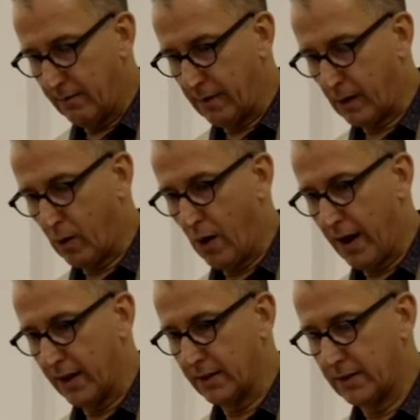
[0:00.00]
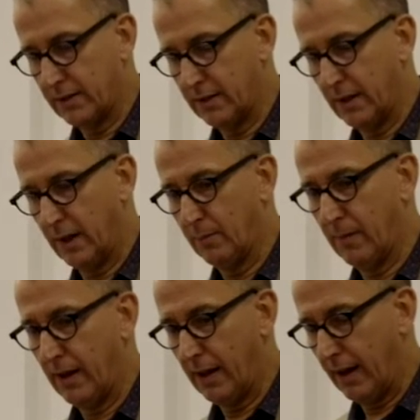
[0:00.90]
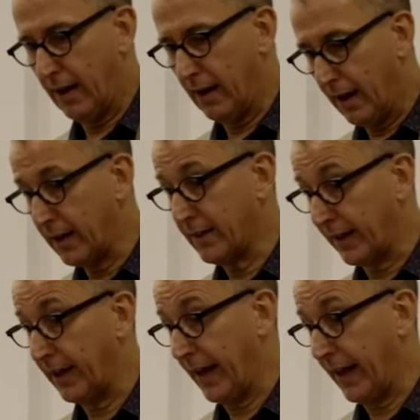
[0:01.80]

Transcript: requires, I think,